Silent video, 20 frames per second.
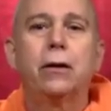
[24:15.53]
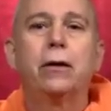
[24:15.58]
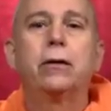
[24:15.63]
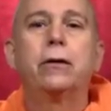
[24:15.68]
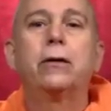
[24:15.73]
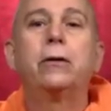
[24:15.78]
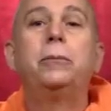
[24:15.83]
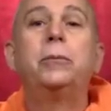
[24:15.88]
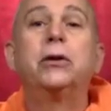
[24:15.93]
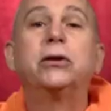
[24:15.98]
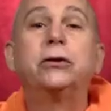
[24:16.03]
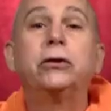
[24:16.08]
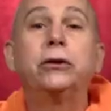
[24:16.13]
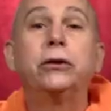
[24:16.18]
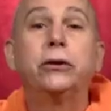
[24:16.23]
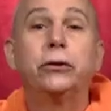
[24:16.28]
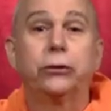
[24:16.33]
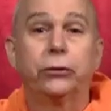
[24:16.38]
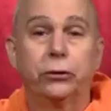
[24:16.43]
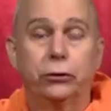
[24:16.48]
the
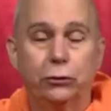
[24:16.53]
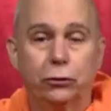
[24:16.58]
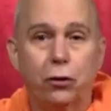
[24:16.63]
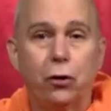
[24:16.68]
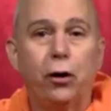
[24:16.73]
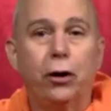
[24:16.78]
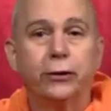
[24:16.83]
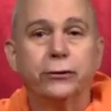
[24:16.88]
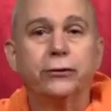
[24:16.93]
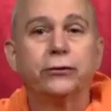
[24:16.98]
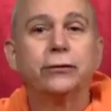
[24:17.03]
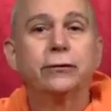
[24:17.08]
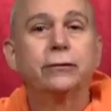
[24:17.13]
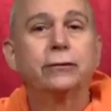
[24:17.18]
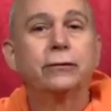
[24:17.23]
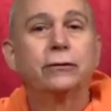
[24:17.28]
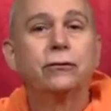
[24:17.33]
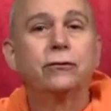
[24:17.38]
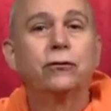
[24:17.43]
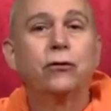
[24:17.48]
material cause
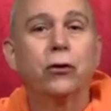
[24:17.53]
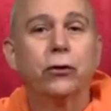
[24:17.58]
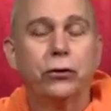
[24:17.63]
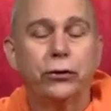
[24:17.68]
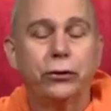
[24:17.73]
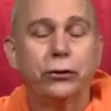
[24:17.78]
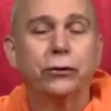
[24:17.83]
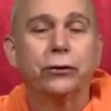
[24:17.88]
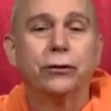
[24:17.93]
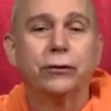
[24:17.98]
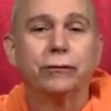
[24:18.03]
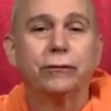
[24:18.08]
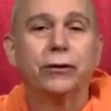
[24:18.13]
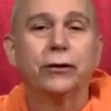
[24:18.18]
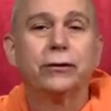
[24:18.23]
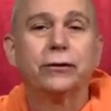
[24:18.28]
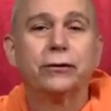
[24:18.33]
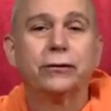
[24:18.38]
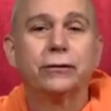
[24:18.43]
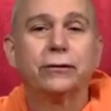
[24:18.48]
for the
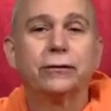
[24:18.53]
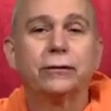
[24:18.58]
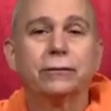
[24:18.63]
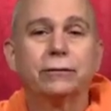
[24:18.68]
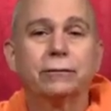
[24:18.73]
universe.